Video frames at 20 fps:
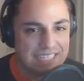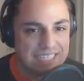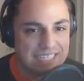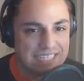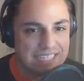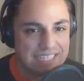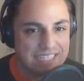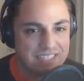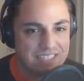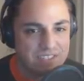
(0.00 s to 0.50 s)

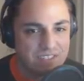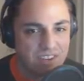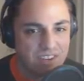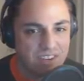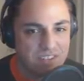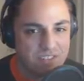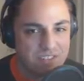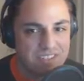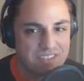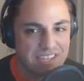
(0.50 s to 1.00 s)
and it's
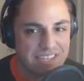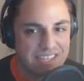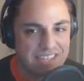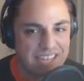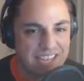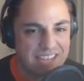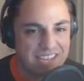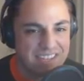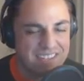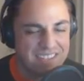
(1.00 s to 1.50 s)
gone just like
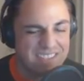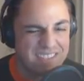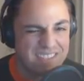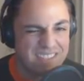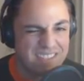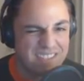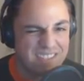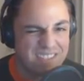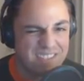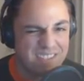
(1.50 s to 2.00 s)
that.
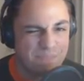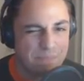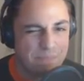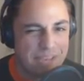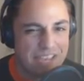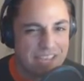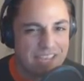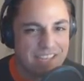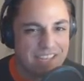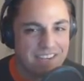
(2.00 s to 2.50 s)
Oh
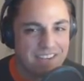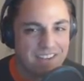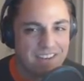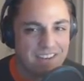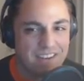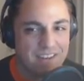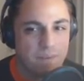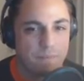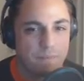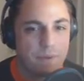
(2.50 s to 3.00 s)
man,
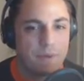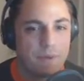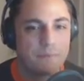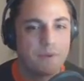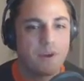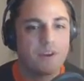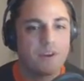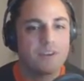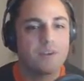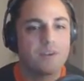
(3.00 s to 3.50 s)
oh
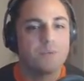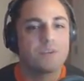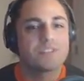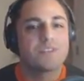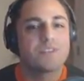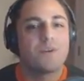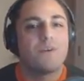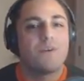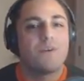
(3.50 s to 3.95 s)
Bumgarner, what's going